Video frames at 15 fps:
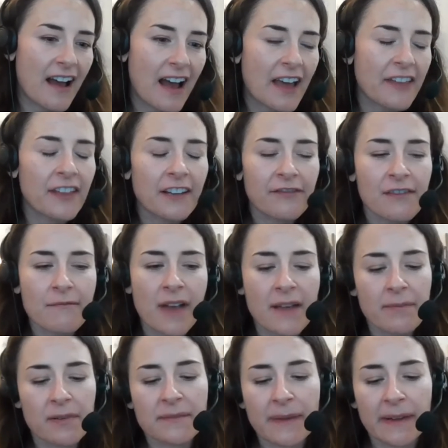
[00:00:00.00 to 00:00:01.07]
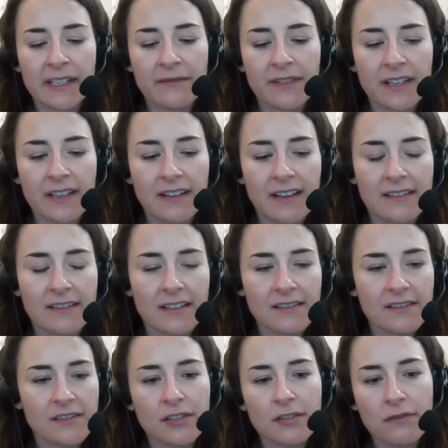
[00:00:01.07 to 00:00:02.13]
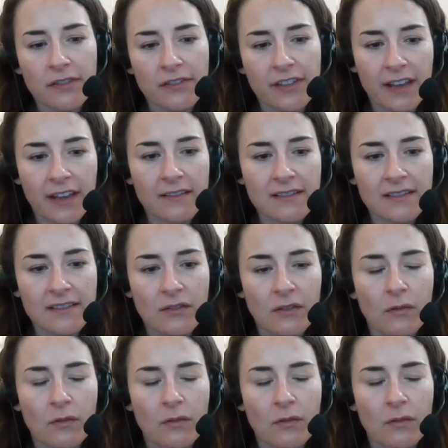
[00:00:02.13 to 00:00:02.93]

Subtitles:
I think from my perspective, it does two things.